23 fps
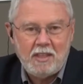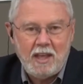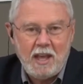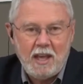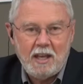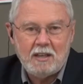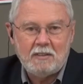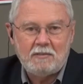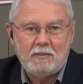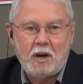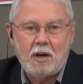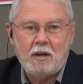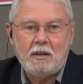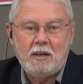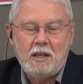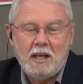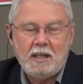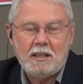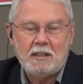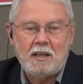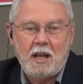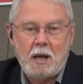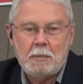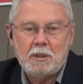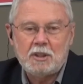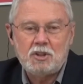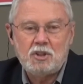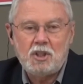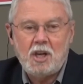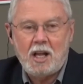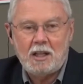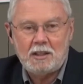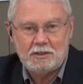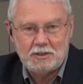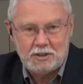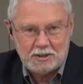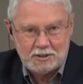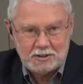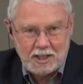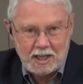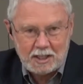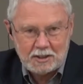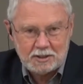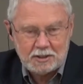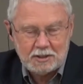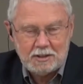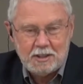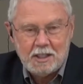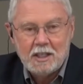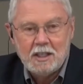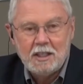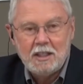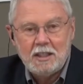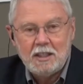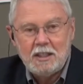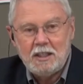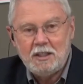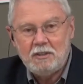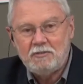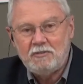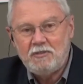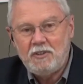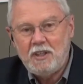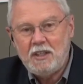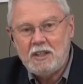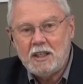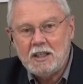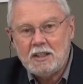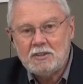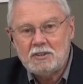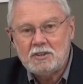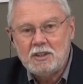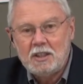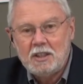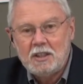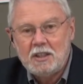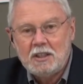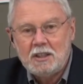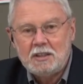the head of our Economic Geology section in Phoenix,